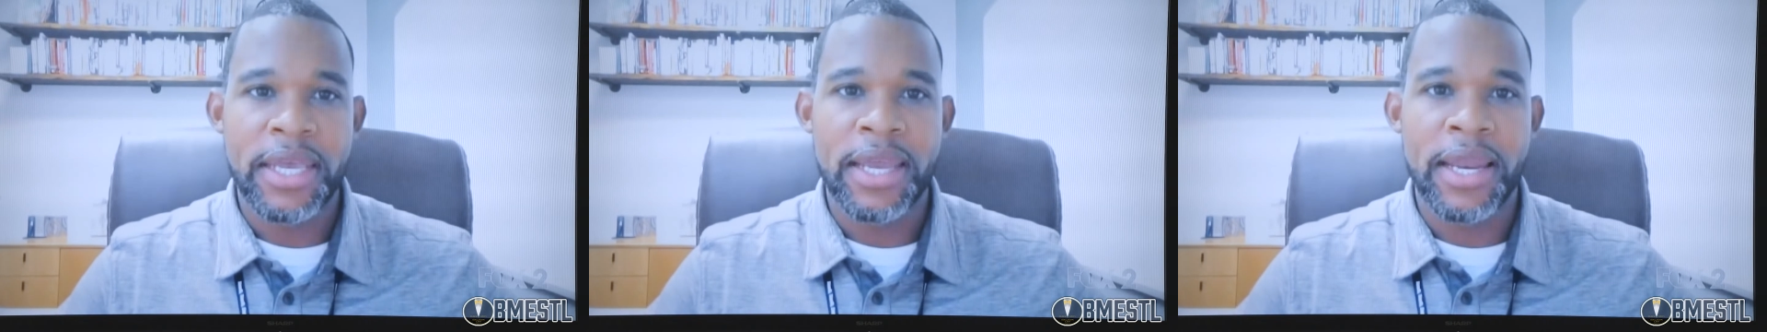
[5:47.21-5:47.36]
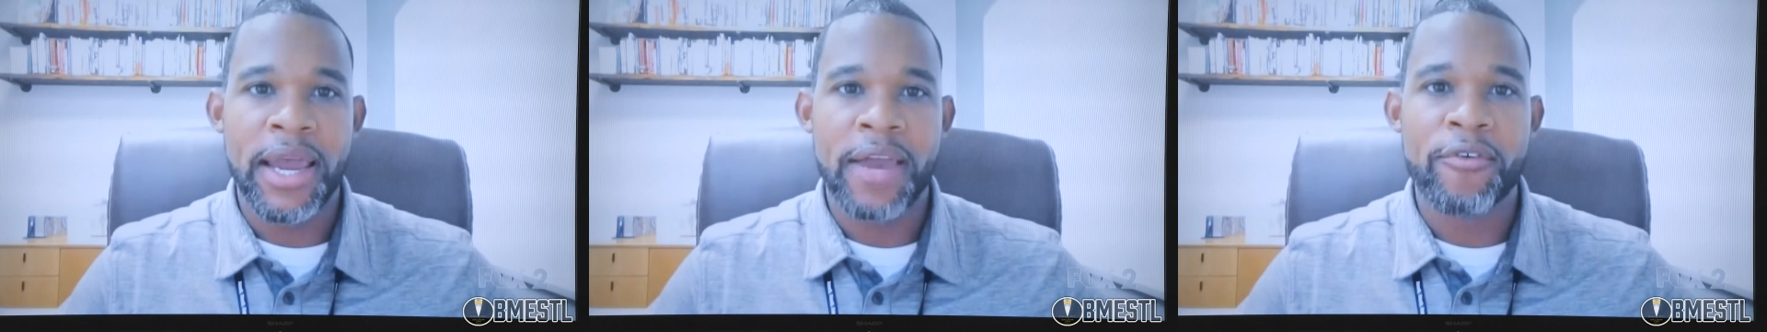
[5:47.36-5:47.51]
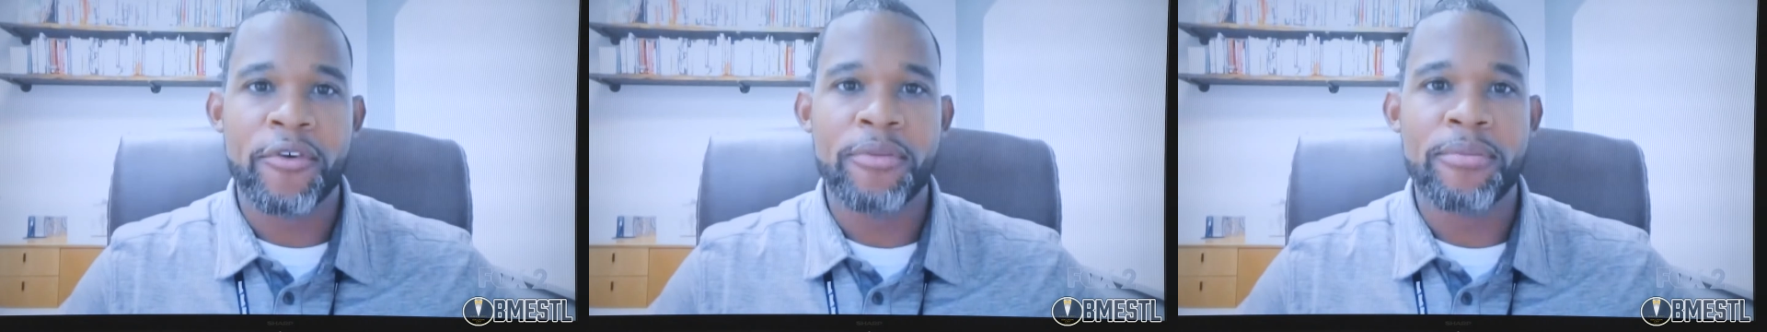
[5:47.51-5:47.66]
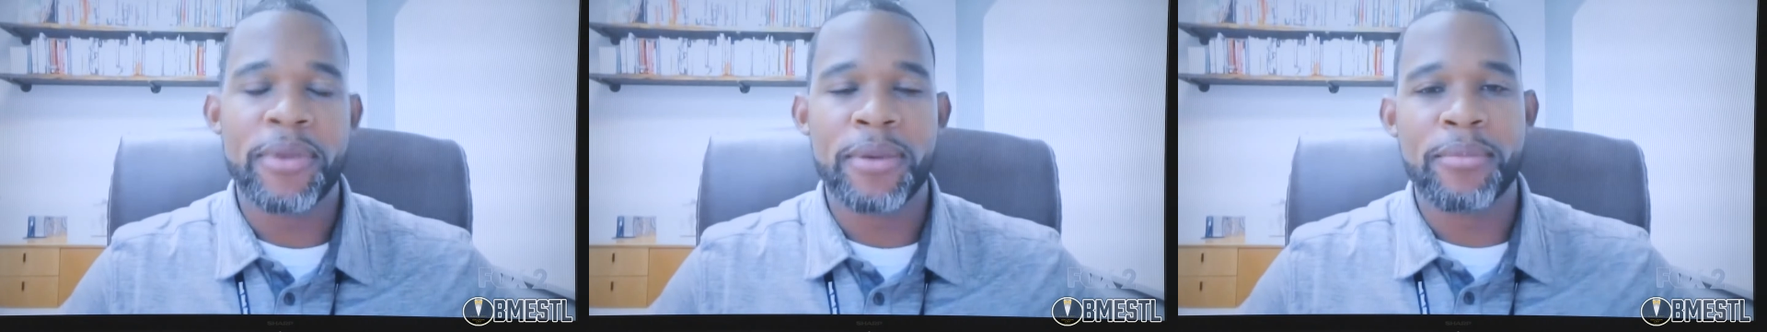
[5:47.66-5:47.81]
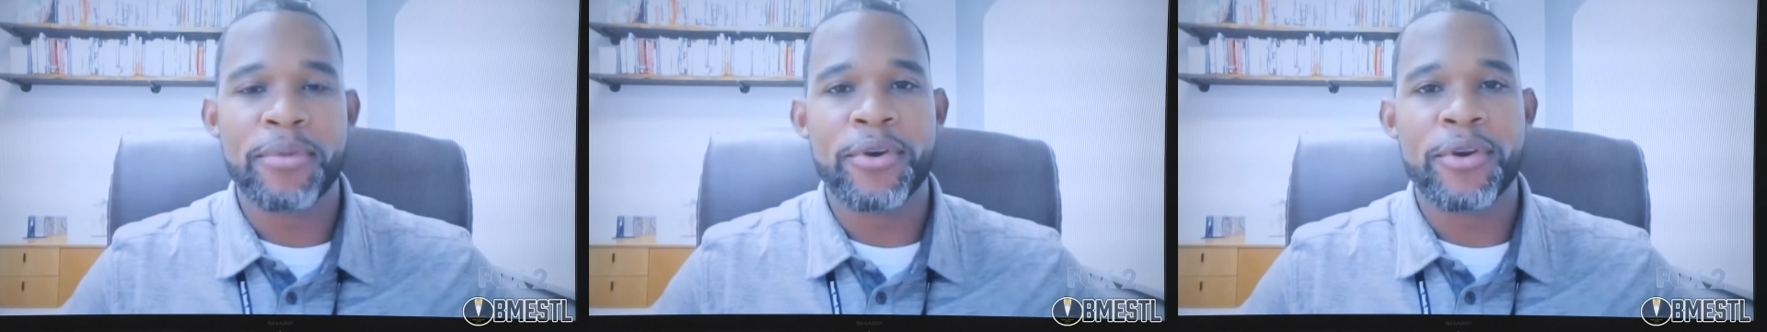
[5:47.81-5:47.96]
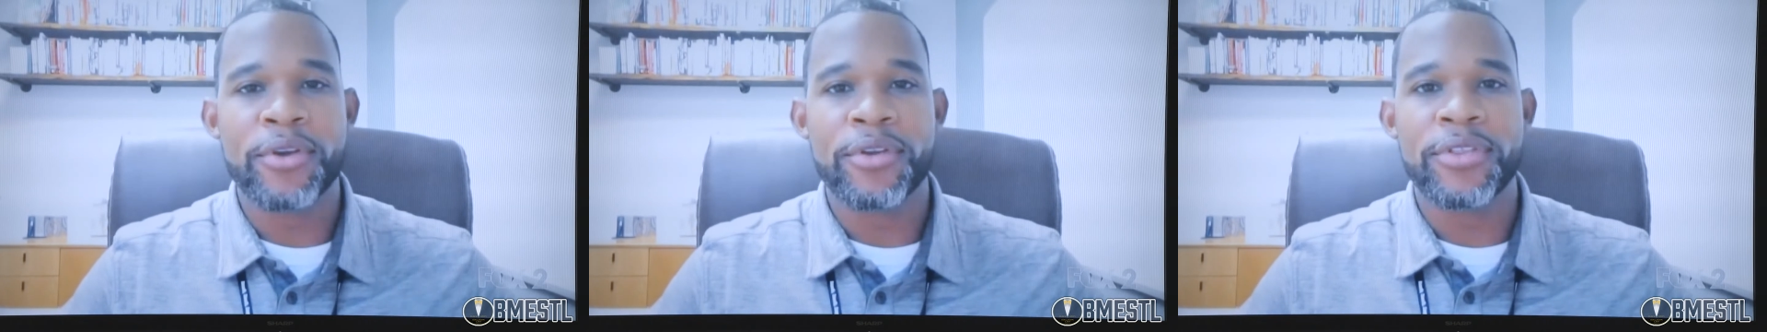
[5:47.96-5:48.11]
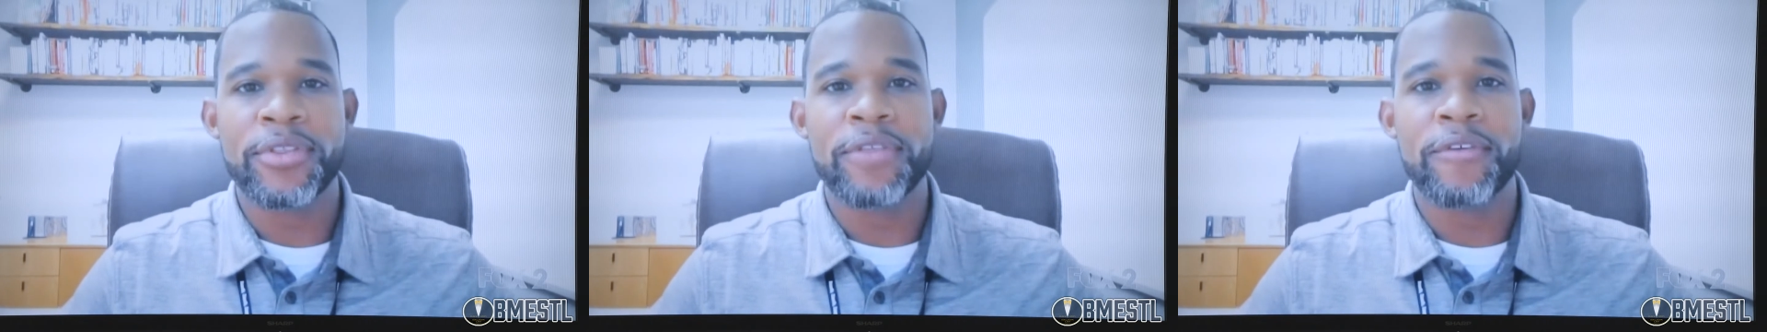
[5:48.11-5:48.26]
and I
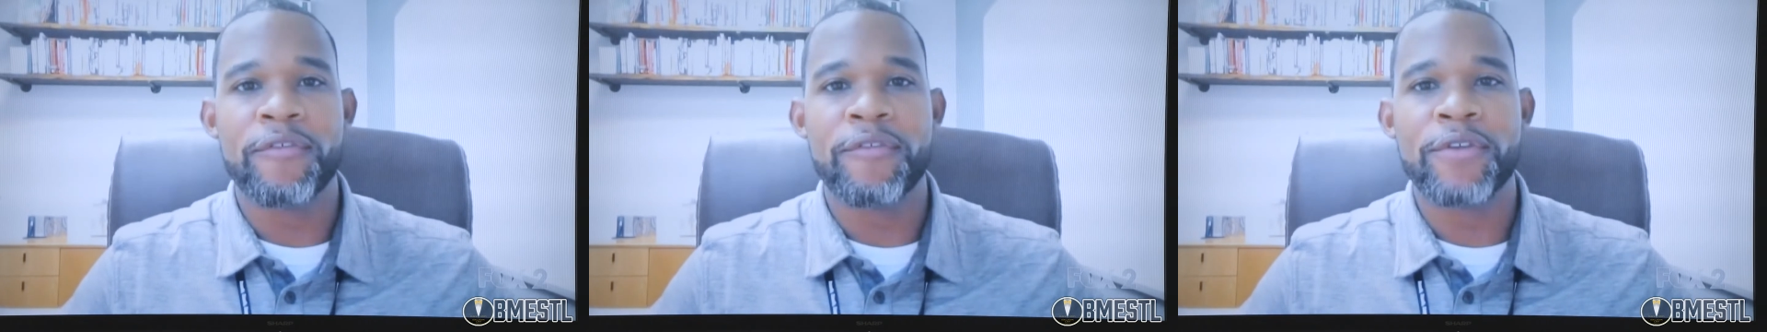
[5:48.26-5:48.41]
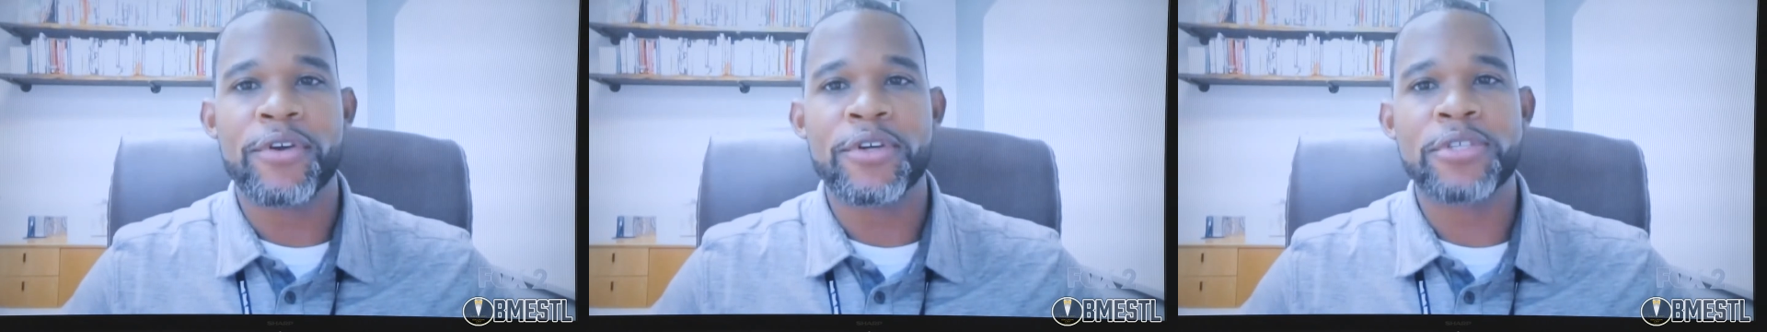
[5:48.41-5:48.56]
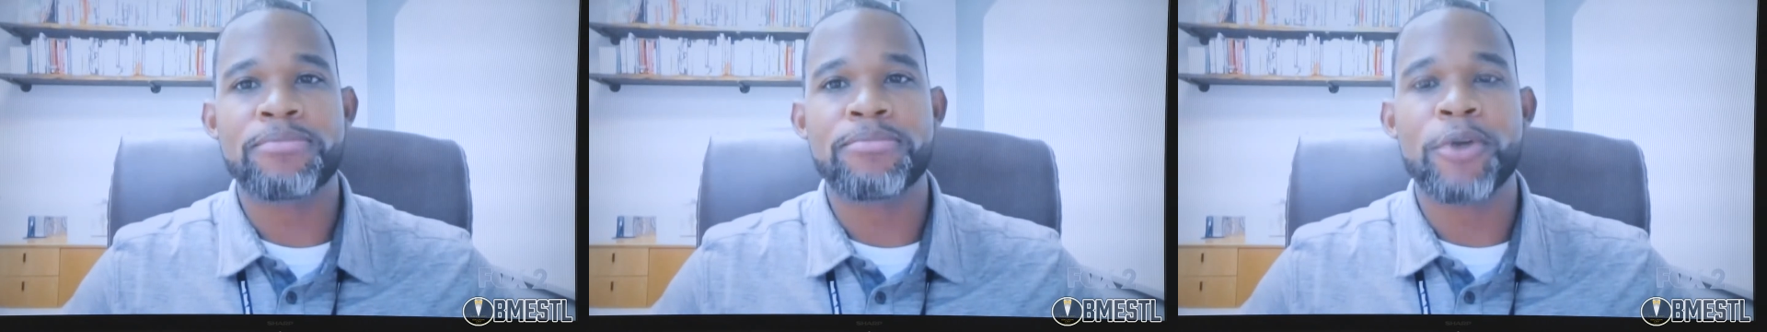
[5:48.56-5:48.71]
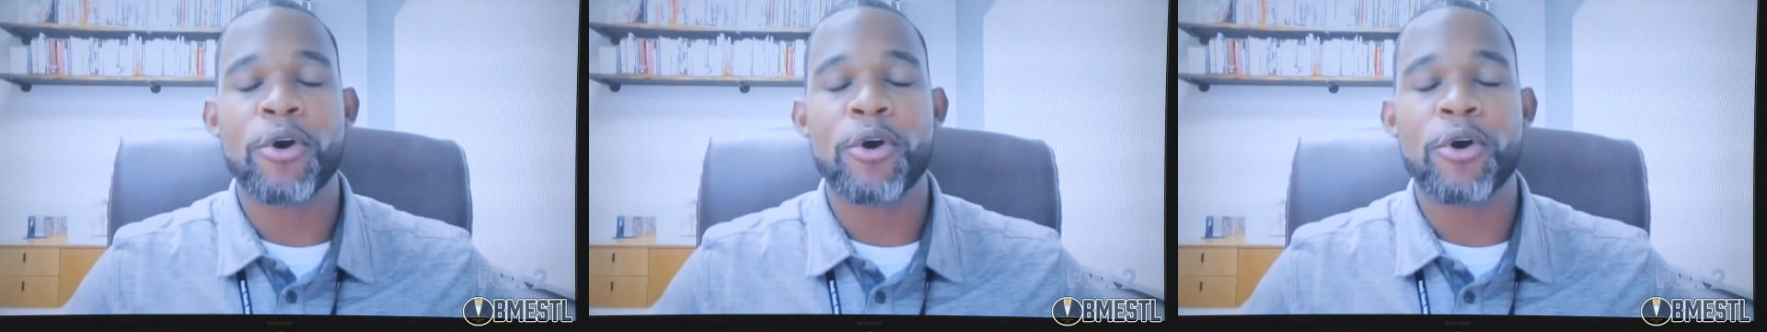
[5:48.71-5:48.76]
remember the first